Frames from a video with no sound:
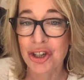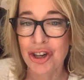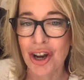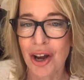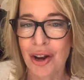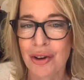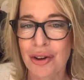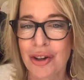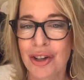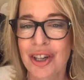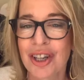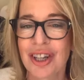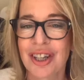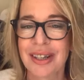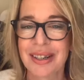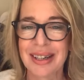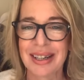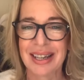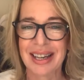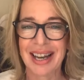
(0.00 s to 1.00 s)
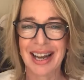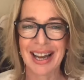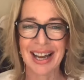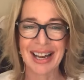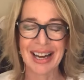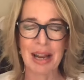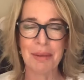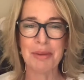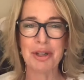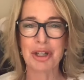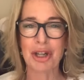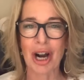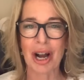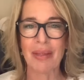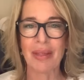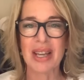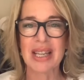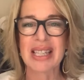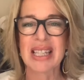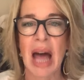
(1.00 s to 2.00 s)
Did you know? Let me
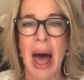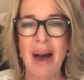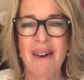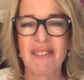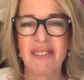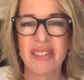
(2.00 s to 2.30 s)
try this.